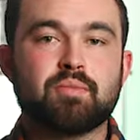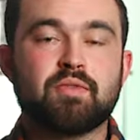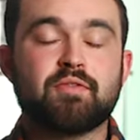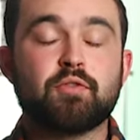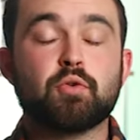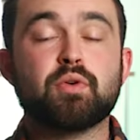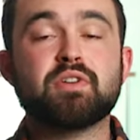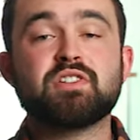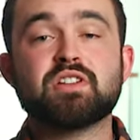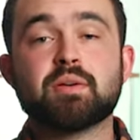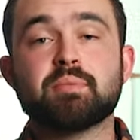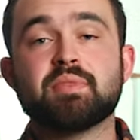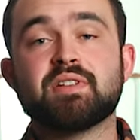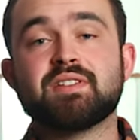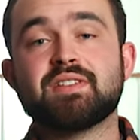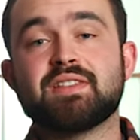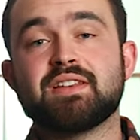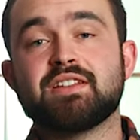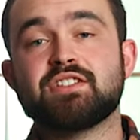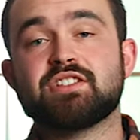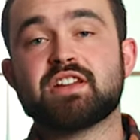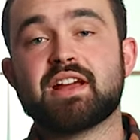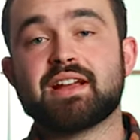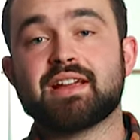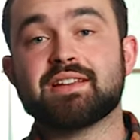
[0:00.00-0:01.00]
Before we jump into
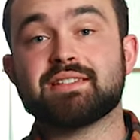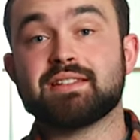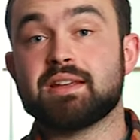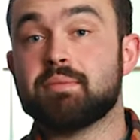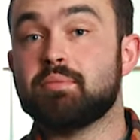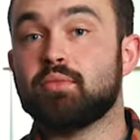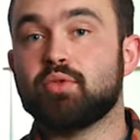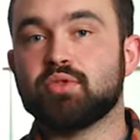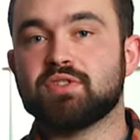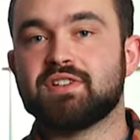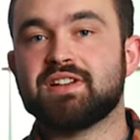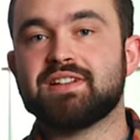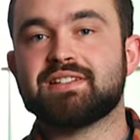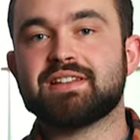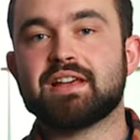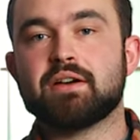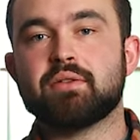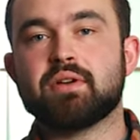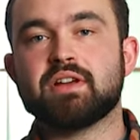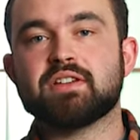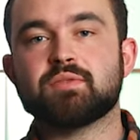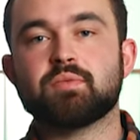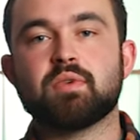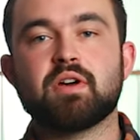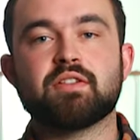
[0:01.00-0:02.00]
these jackets in more
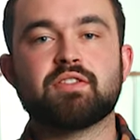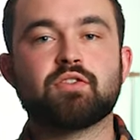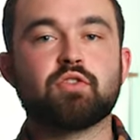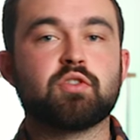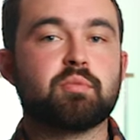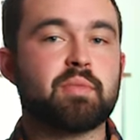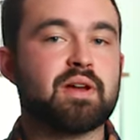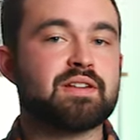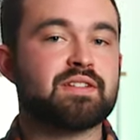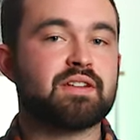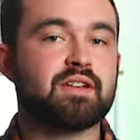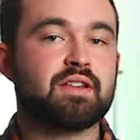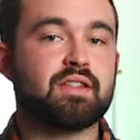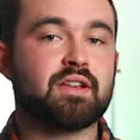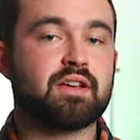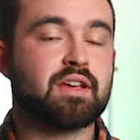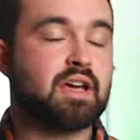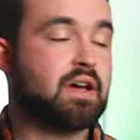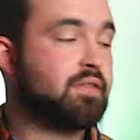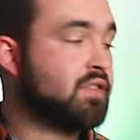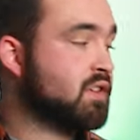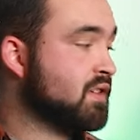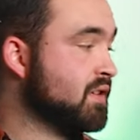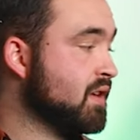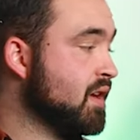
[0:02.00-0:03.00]
detail, it's worth talking about something that
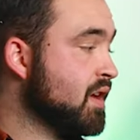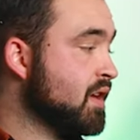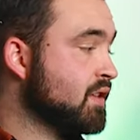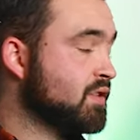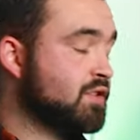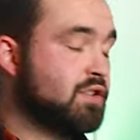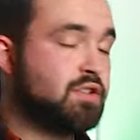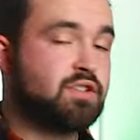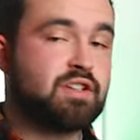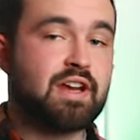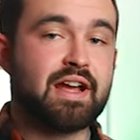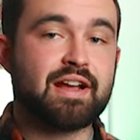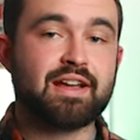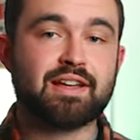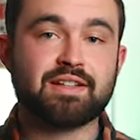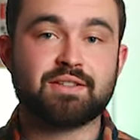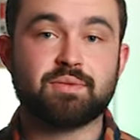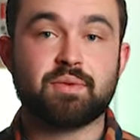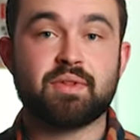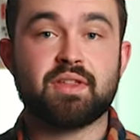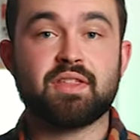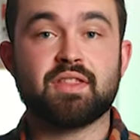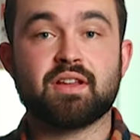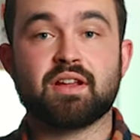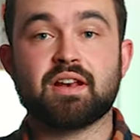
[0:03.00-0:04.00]
covers two jackets
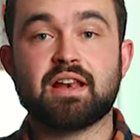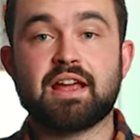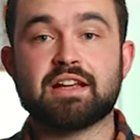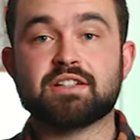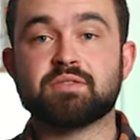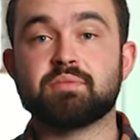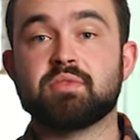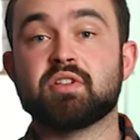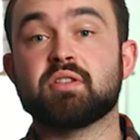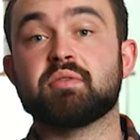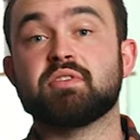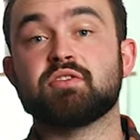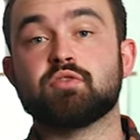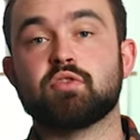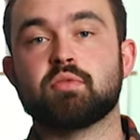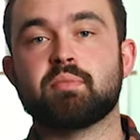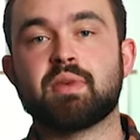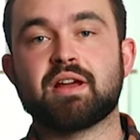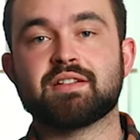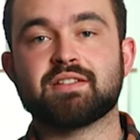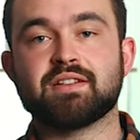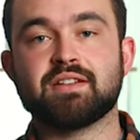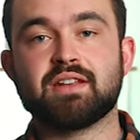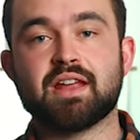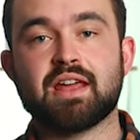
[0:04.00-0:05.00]
within the collection we're going to be talking
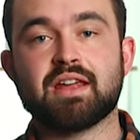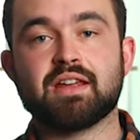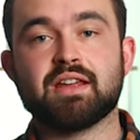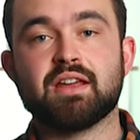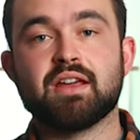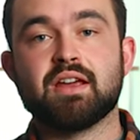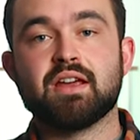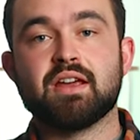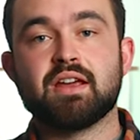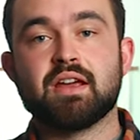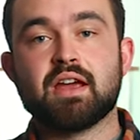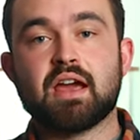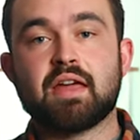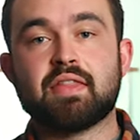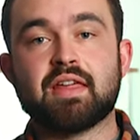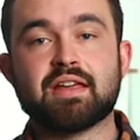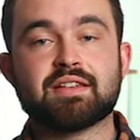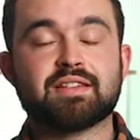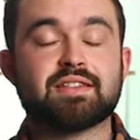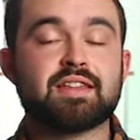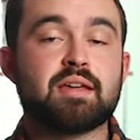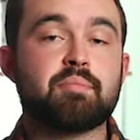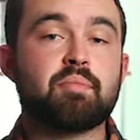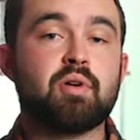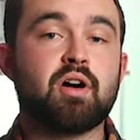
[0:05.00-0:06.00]
about today, and
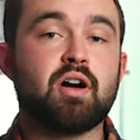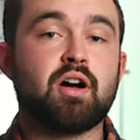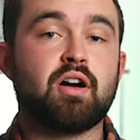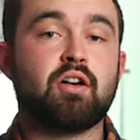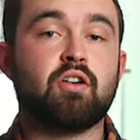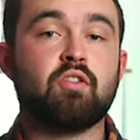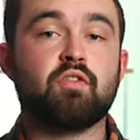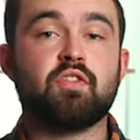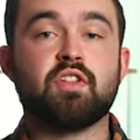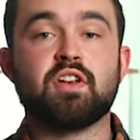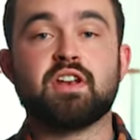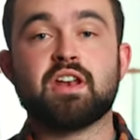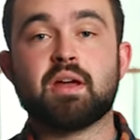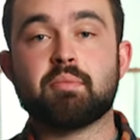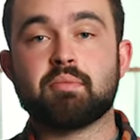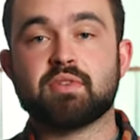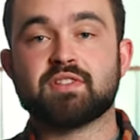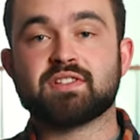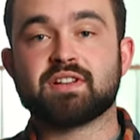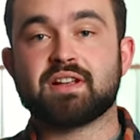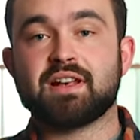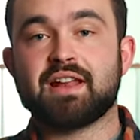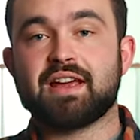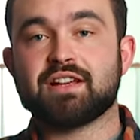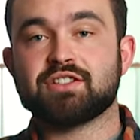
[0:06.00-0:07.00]
that's that they're part of the
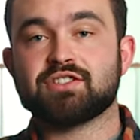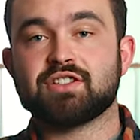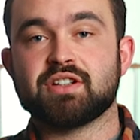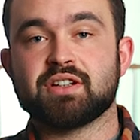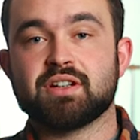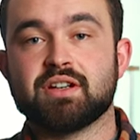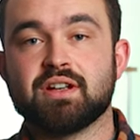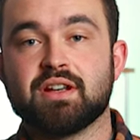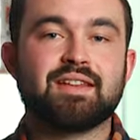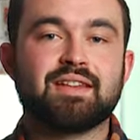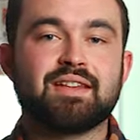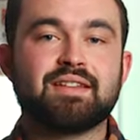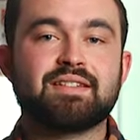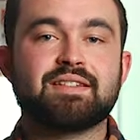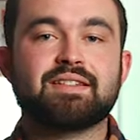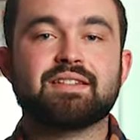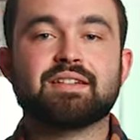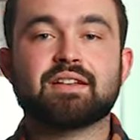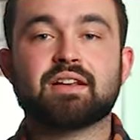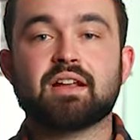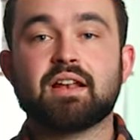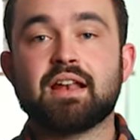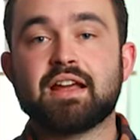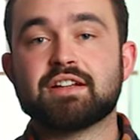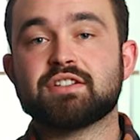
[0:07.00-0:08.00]
Numbers collection. This is
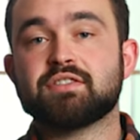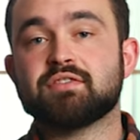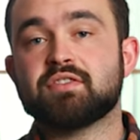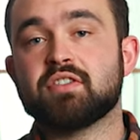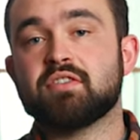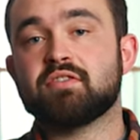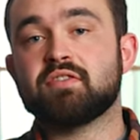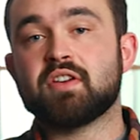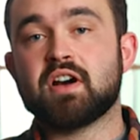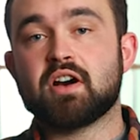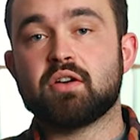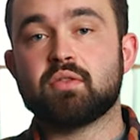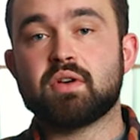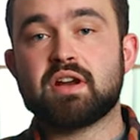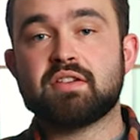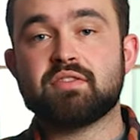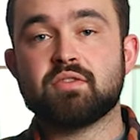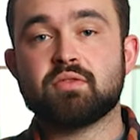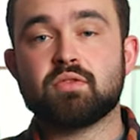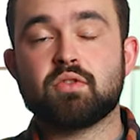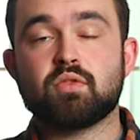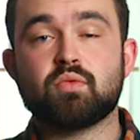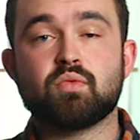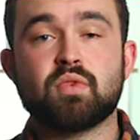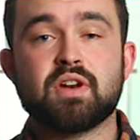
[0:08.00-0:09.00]
a collection from
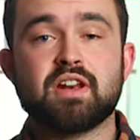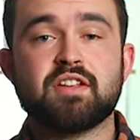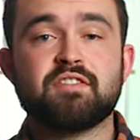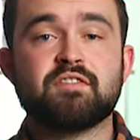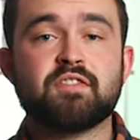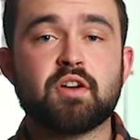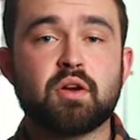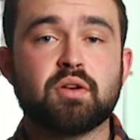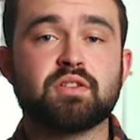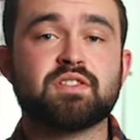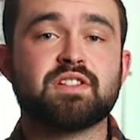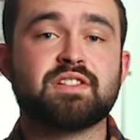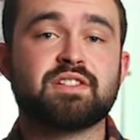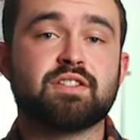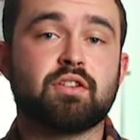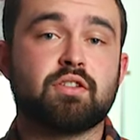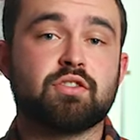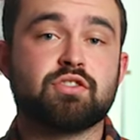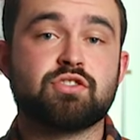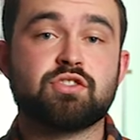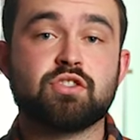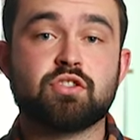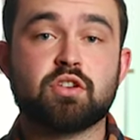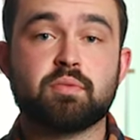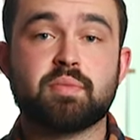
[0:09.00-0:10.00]
Fjallraven that really focuses
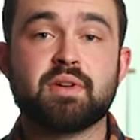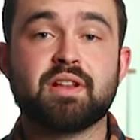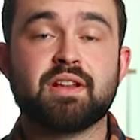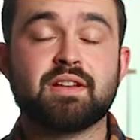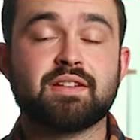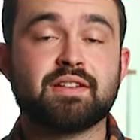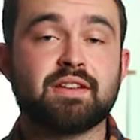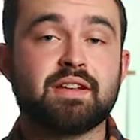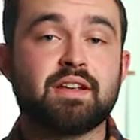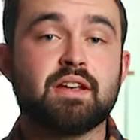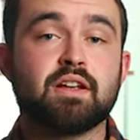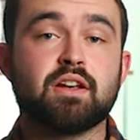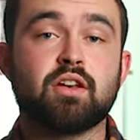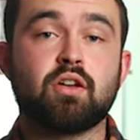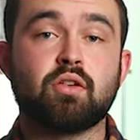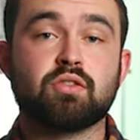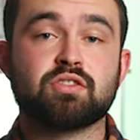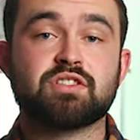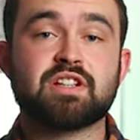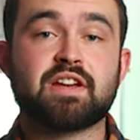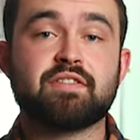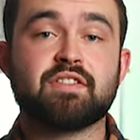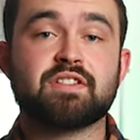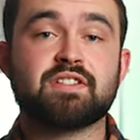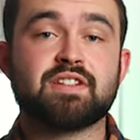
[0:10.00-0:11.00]
on durability,
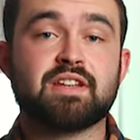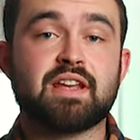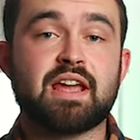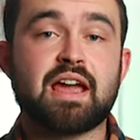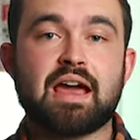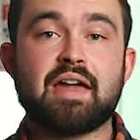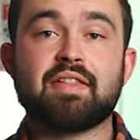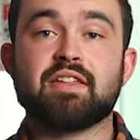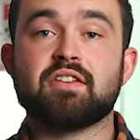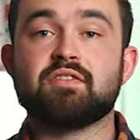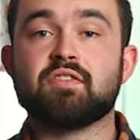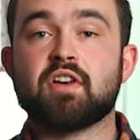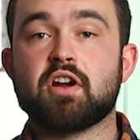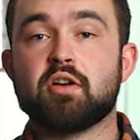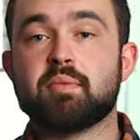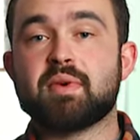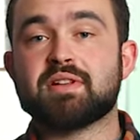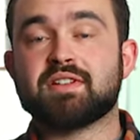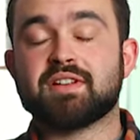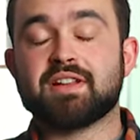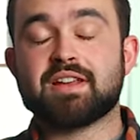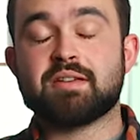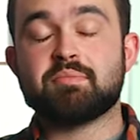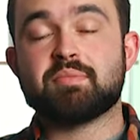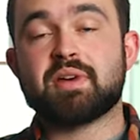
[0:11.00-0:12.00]
longevity, and the
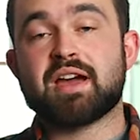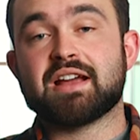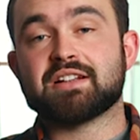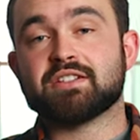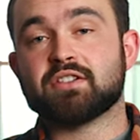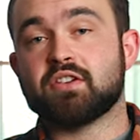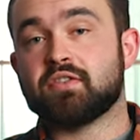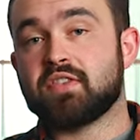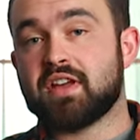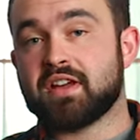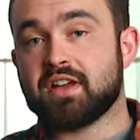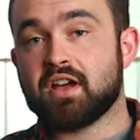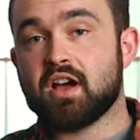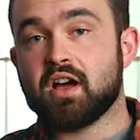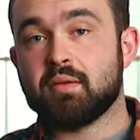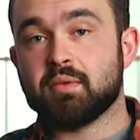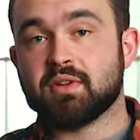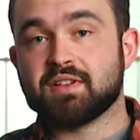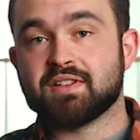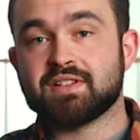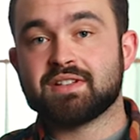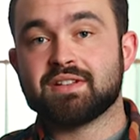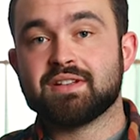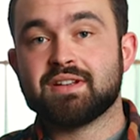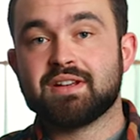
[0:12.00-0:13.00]
environmental impacts of their
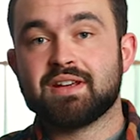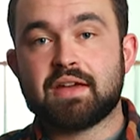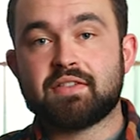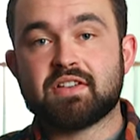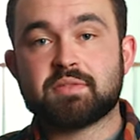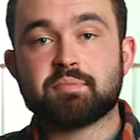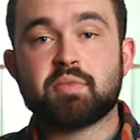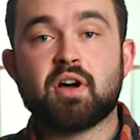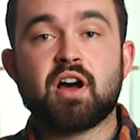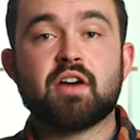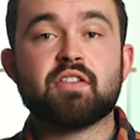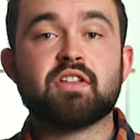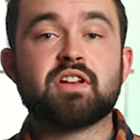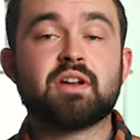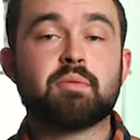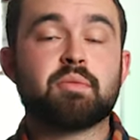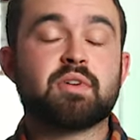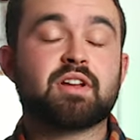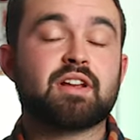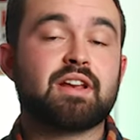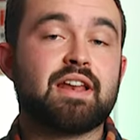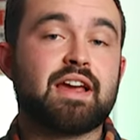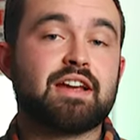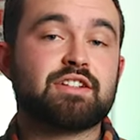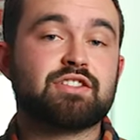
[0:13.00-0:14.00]
garments. If it's part of the Number
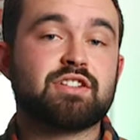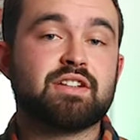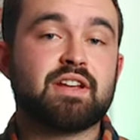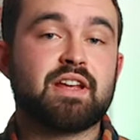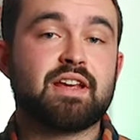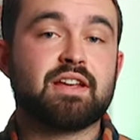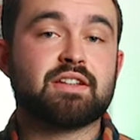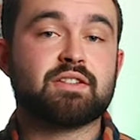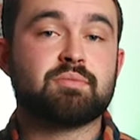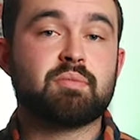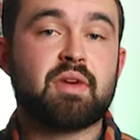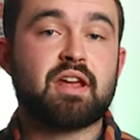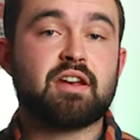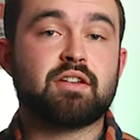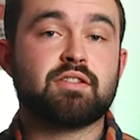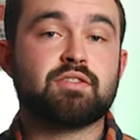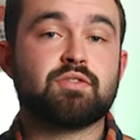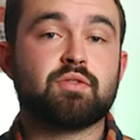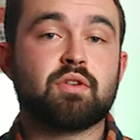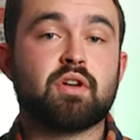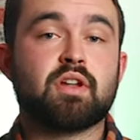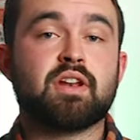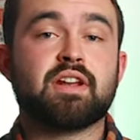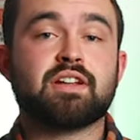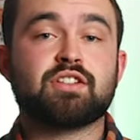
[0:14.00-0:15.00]
collection, it is made
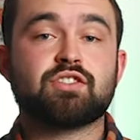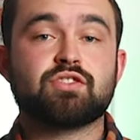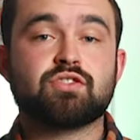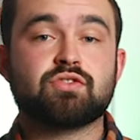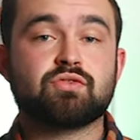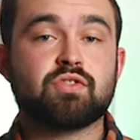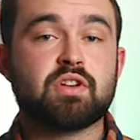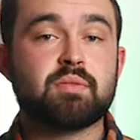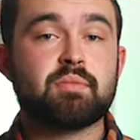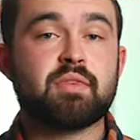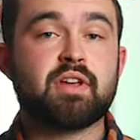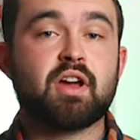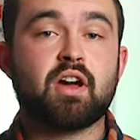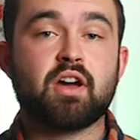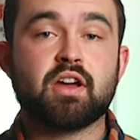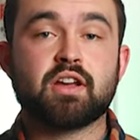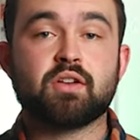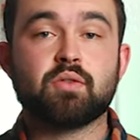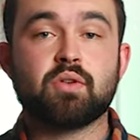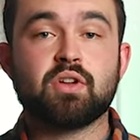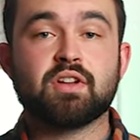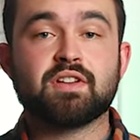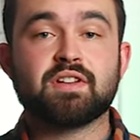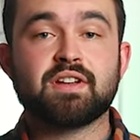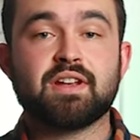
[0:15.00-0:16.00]
to an extremely high
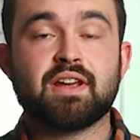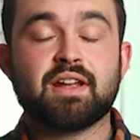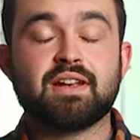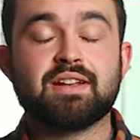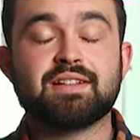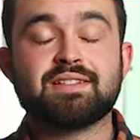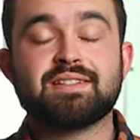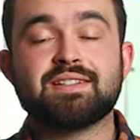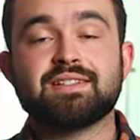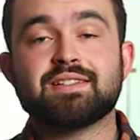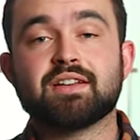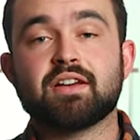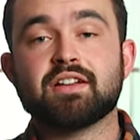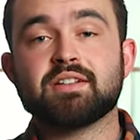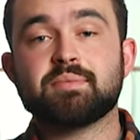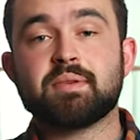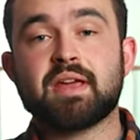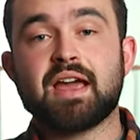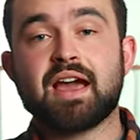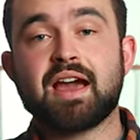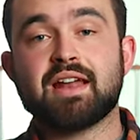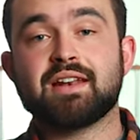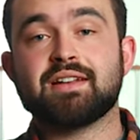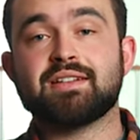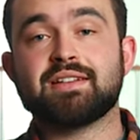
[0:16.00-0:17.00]
quality and is designed to be
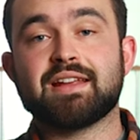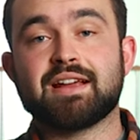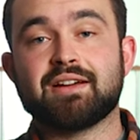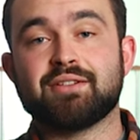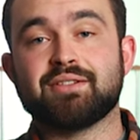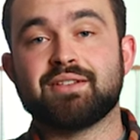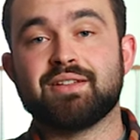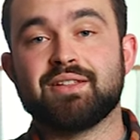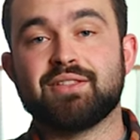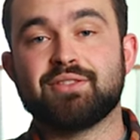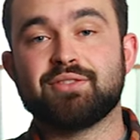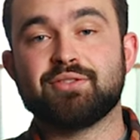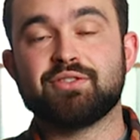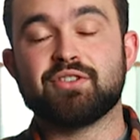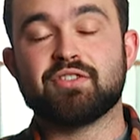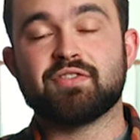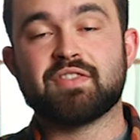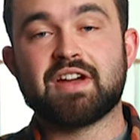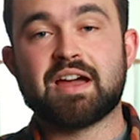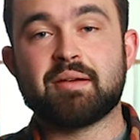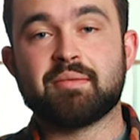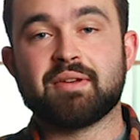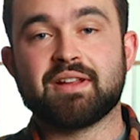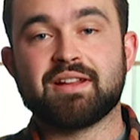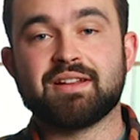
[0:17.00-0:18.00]
handed down through your
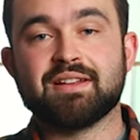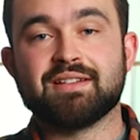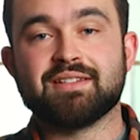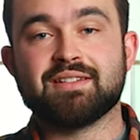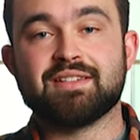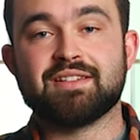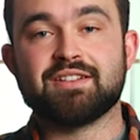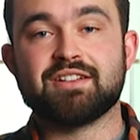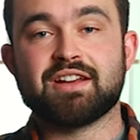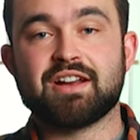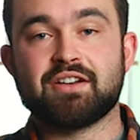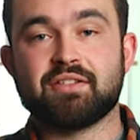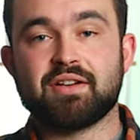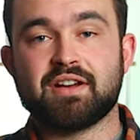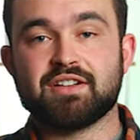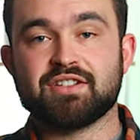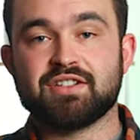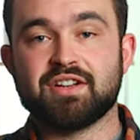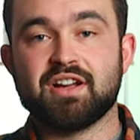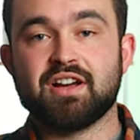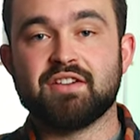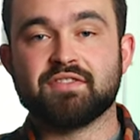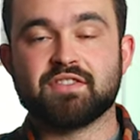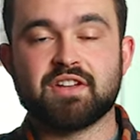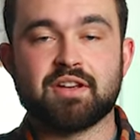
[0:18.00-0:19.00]
family to the
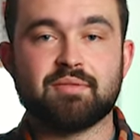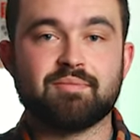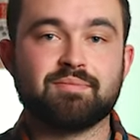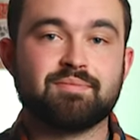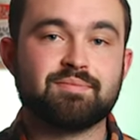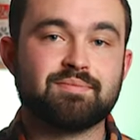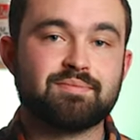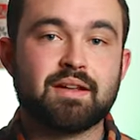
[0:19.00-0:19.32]
generation after.